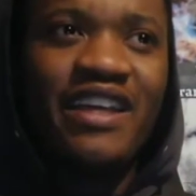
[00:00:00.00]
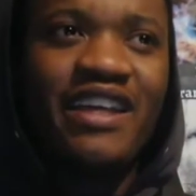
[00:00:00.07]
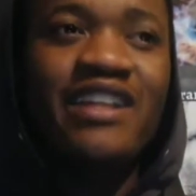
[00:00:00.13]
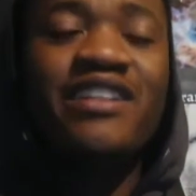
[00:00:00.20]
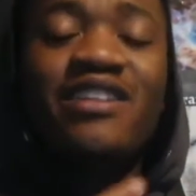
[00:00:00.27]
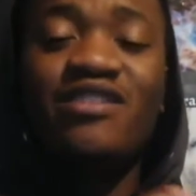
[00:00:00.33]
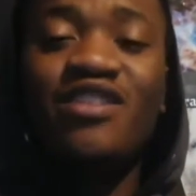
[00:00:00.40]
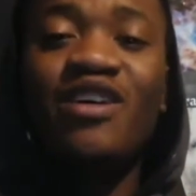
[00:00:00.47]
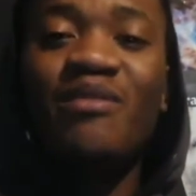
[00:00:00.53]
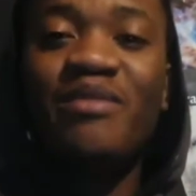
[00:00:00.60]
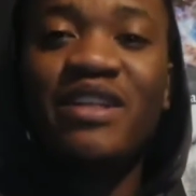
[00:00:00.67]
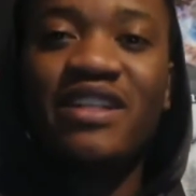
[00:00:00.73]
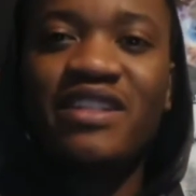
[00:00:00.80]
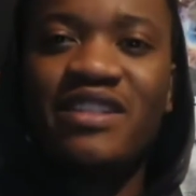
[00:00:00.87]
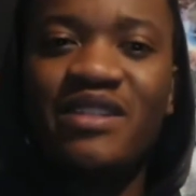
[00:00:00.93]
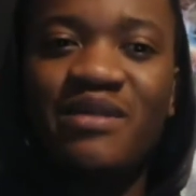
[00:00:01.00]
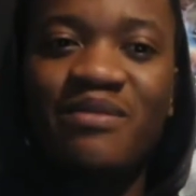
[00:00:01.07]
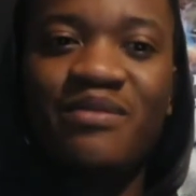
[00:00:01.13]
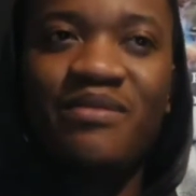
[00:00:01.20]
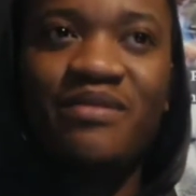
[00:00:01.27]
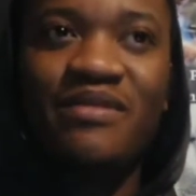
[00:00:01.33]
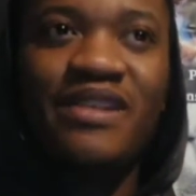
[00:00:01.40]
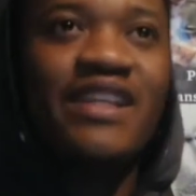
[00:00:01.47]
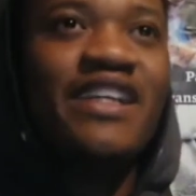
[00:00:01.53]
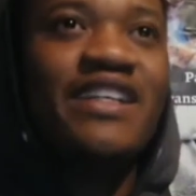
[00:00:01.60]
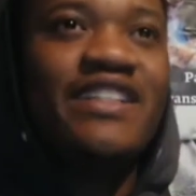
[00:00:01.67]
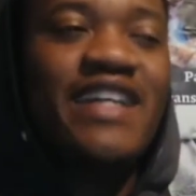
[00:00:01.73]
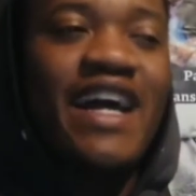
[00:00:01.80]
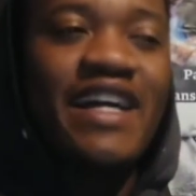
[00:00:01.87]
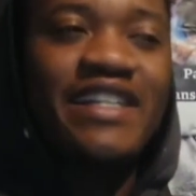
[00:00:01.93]
indeterminism is
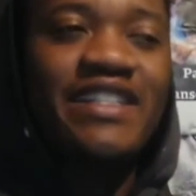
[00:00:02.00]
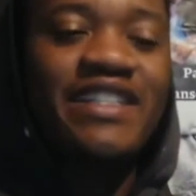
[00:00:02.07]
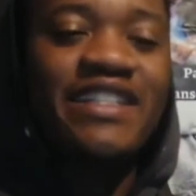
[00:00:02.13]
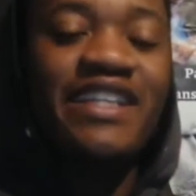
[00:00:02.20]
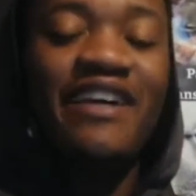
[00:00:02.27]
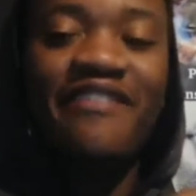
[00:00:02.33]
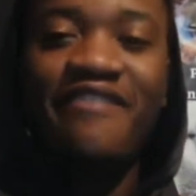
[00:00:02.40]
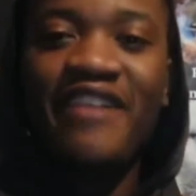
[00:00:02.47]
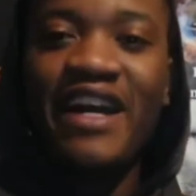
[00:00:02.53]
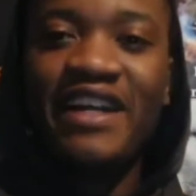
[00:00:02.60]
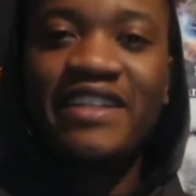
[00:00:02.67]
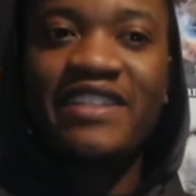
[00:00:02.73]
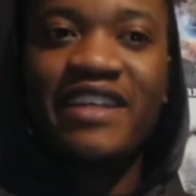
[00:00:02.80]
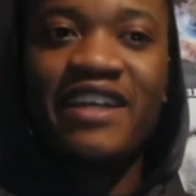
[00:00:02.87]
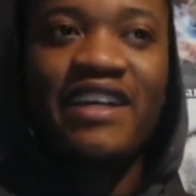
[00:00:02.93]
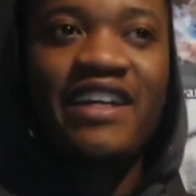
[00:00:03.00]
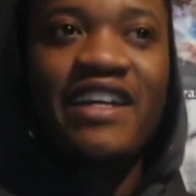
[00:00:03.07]
actually a factor,